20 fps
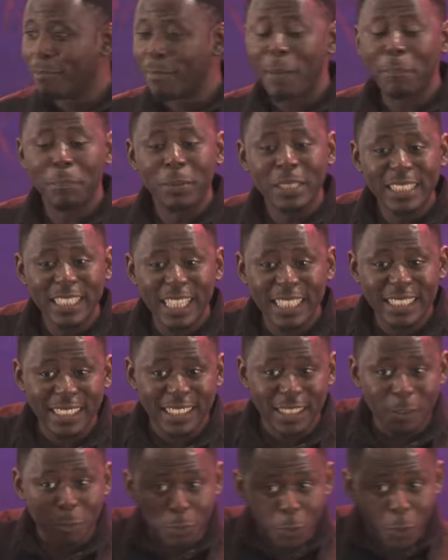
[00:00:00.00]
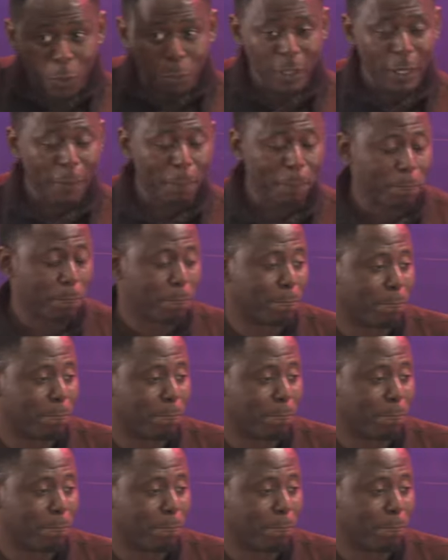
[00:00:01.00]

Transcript: My business is in problem.